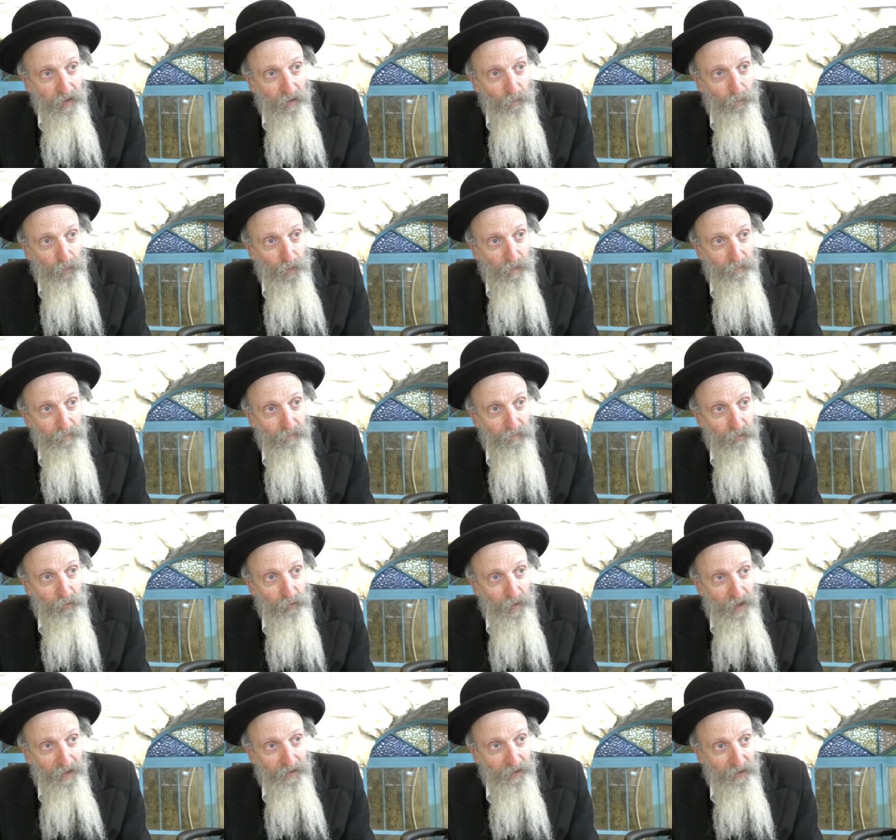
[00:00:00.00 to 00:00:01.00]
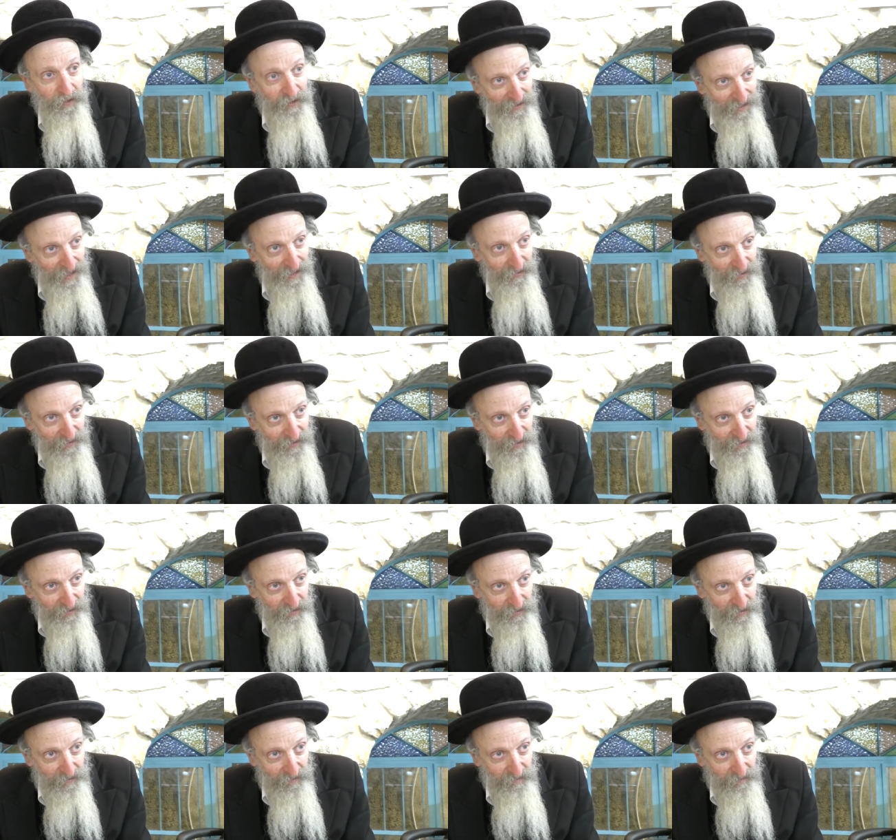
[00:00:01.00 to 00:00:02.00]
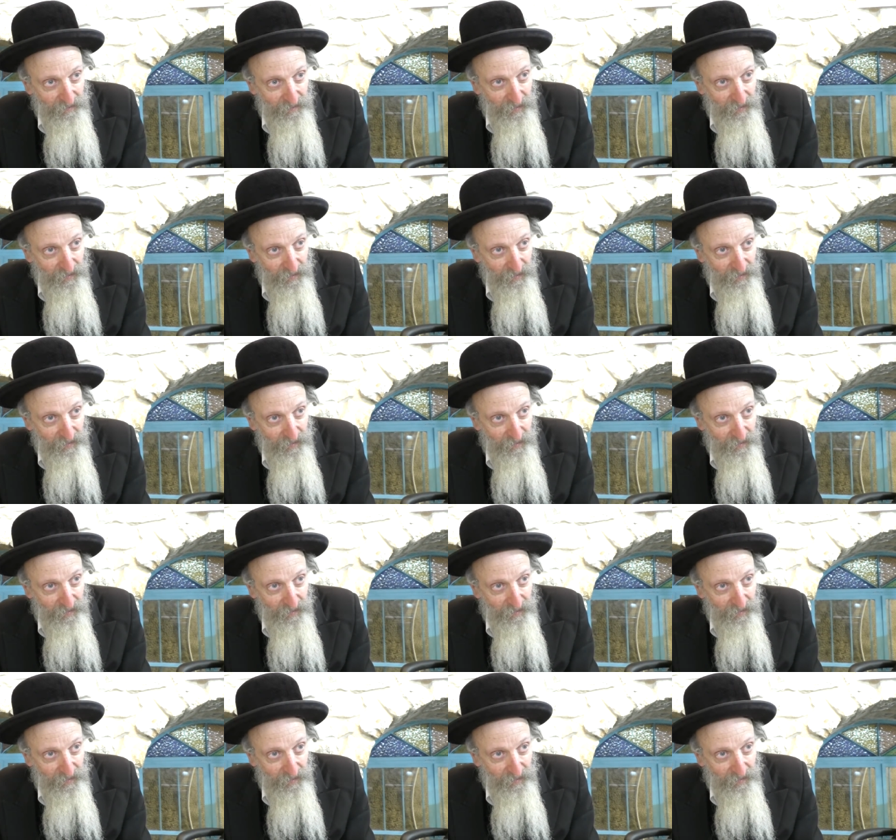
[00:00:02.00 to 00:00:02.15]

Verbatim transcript: from trying to understand these things,